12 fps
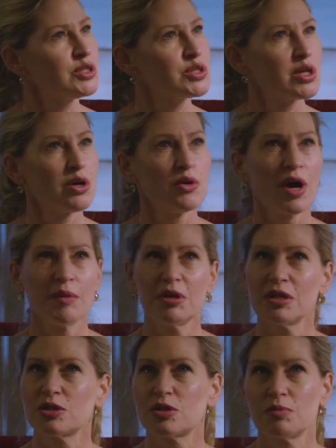So, I
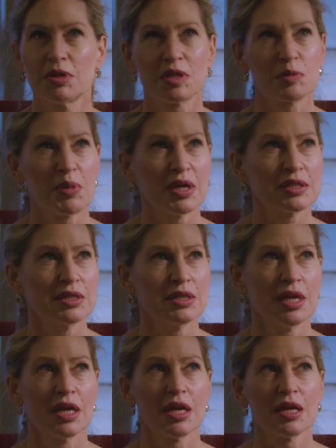mean, it's to be
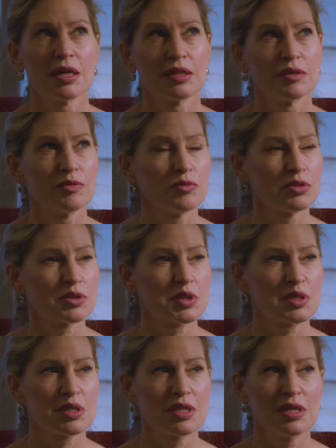expected, and we'll
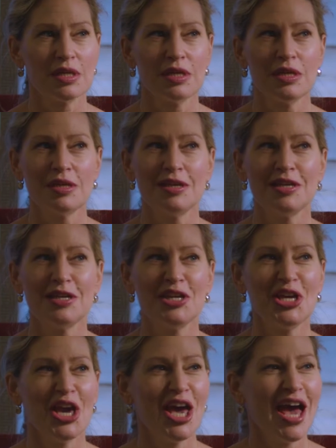see.